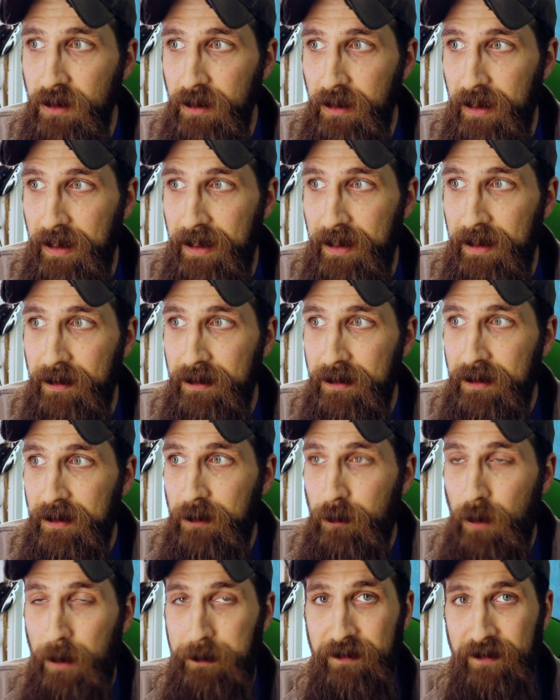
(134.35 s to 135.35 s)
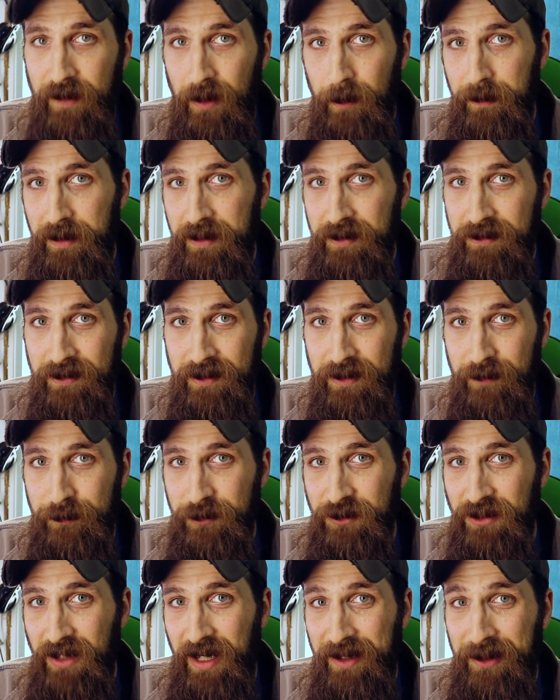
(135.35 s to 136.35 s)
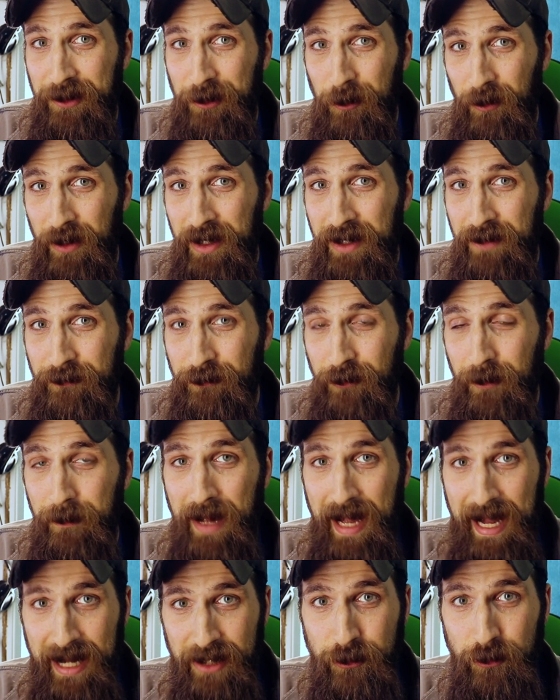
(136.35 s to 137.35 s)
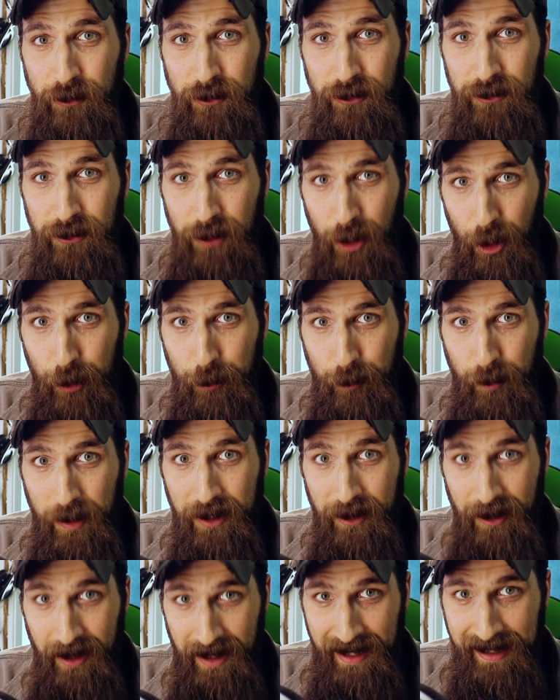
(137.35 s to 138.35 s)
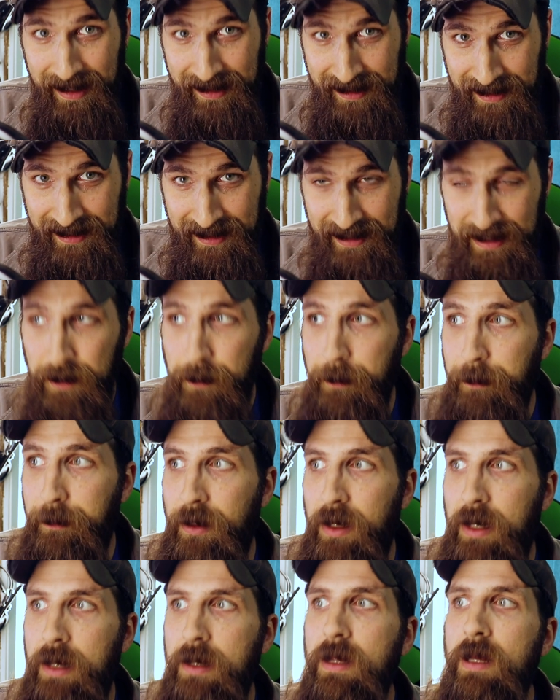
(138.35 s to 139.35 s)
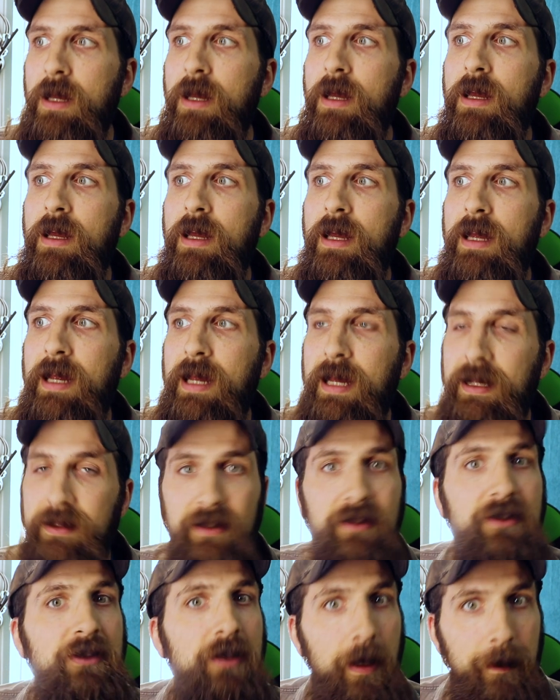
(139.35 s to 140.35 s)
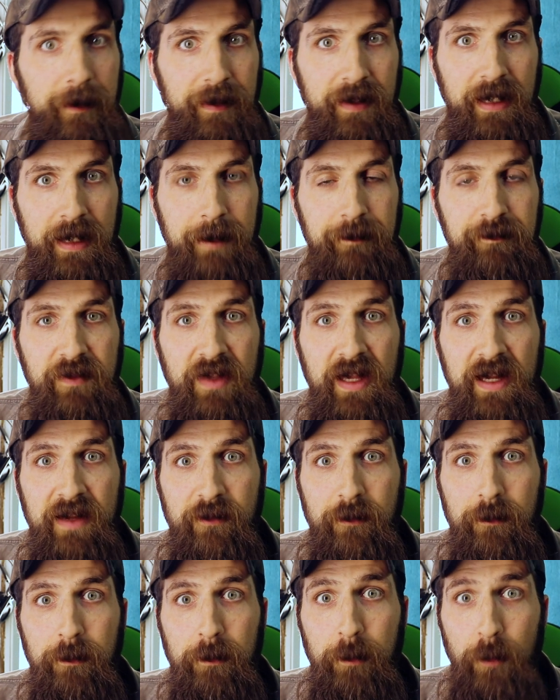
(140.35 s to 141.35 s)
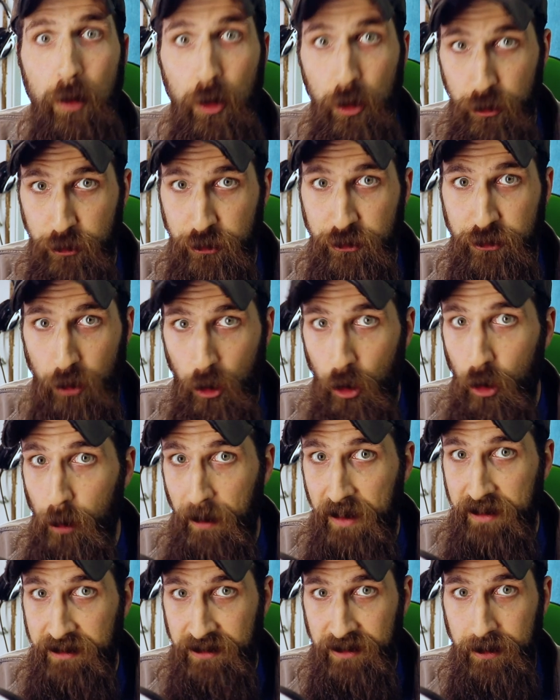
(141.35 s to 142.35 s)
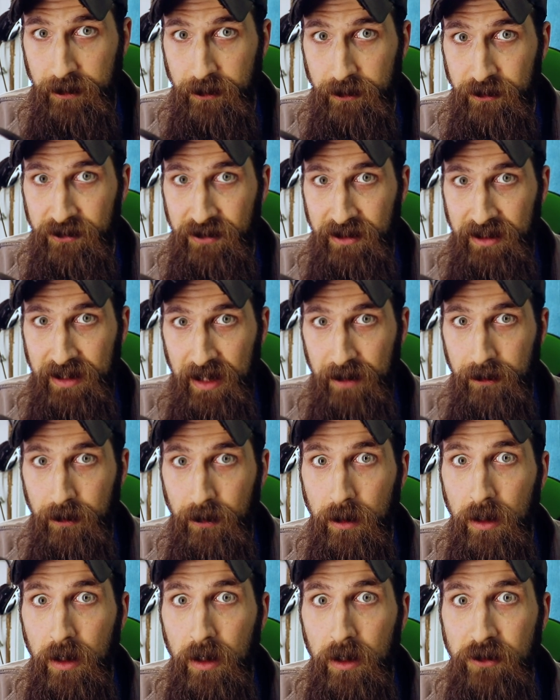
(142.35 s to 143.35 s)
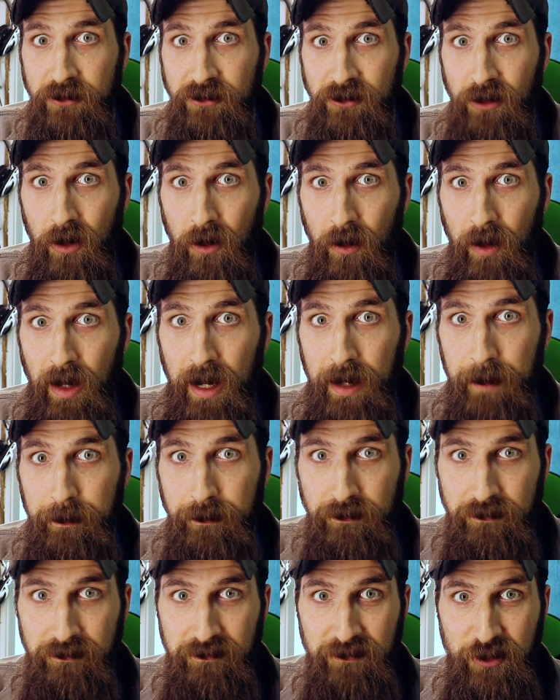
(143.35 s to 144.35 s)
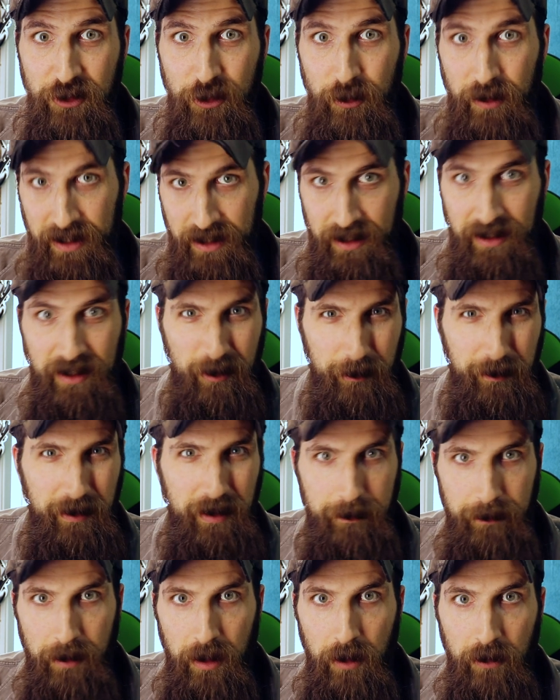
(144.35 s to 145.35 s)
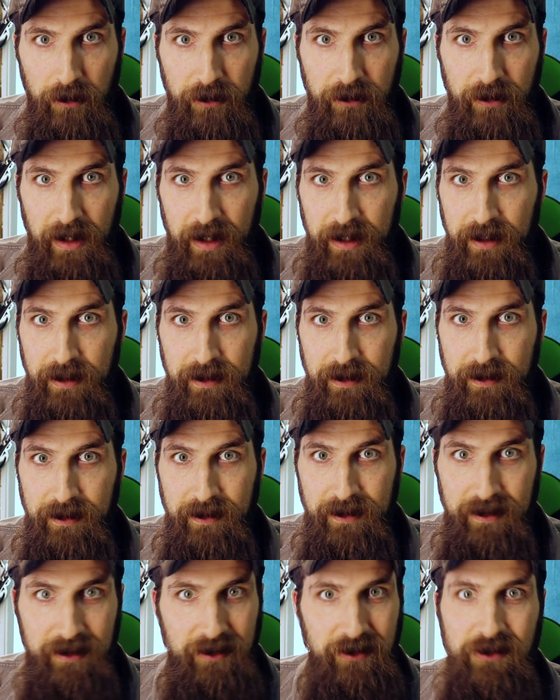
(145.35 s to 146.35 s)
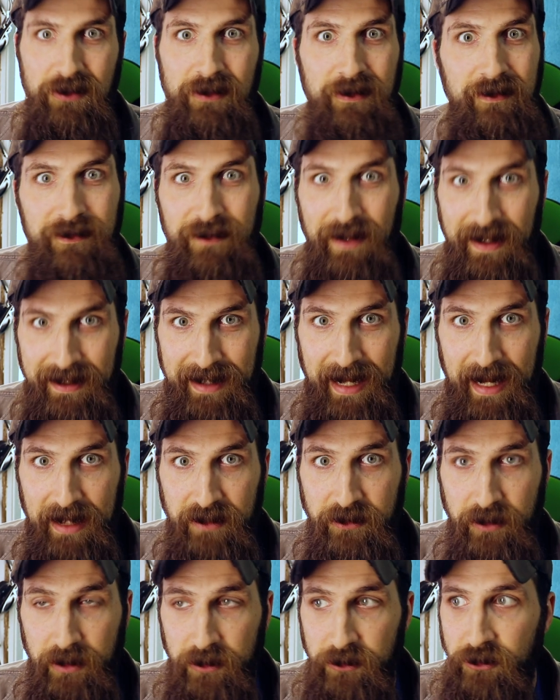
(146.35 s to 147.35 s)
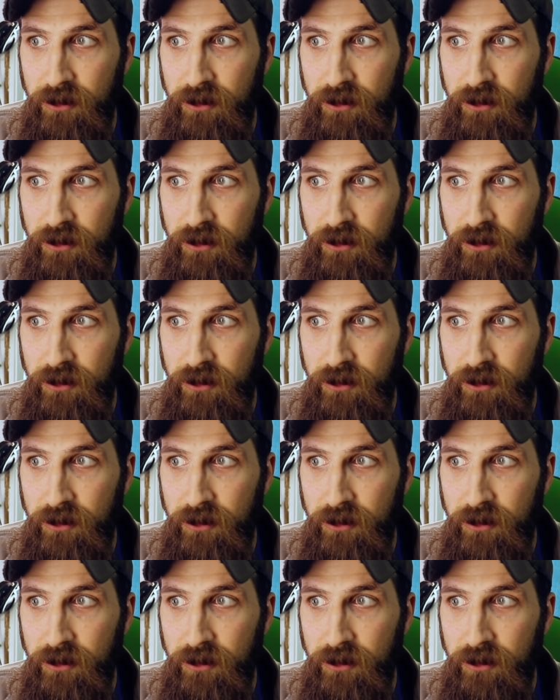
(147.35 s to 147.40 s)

Web development is a different side of the coin from actual hardware IT, but at this company, they've merged all my skills together, so I'm doing a little bit of both, and it is fantastic.